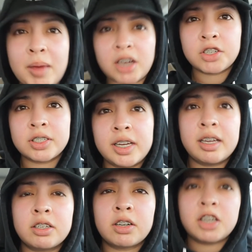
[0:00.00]
I'm
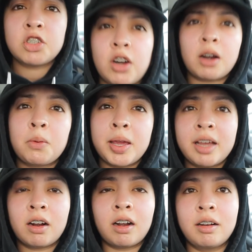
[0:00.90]
actually during Shark
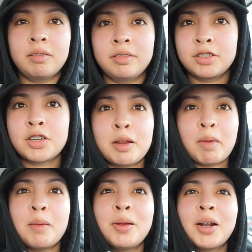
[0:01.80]
Week or during
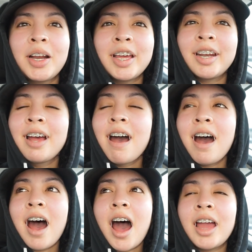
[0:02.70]
my period,
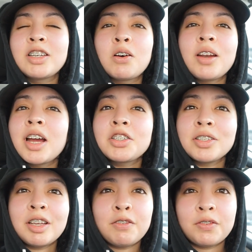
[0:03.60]
I don't
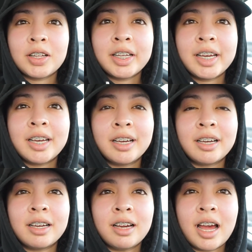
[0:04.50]
actually feel it
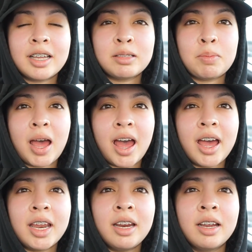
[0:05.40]
as
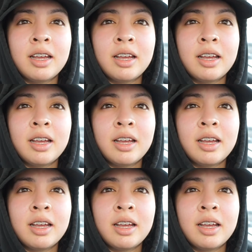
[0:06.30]
bad.